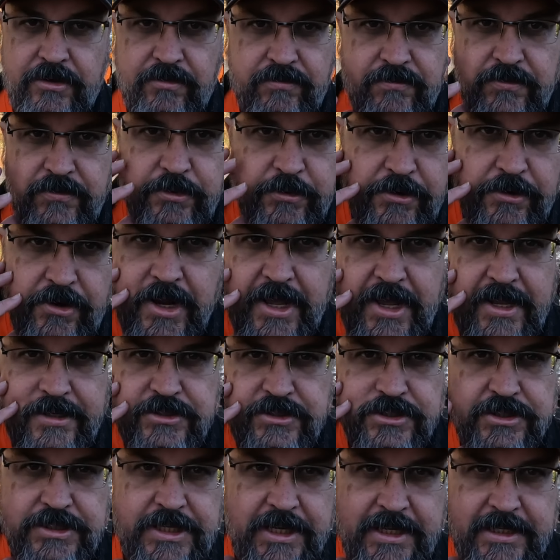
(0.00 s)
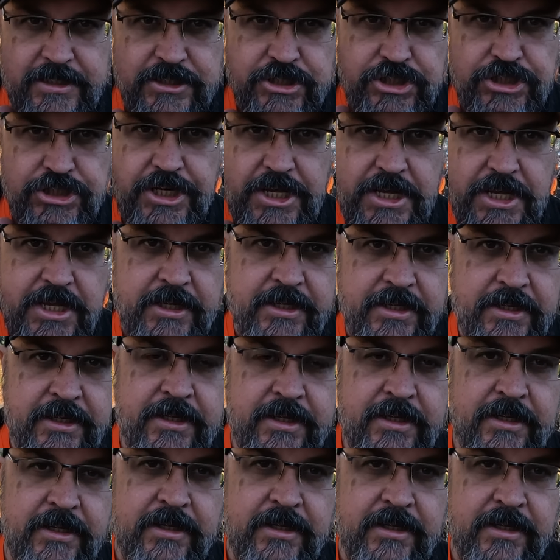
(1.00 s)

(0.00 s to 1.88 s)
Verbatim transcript: You feel your head just kind of shaking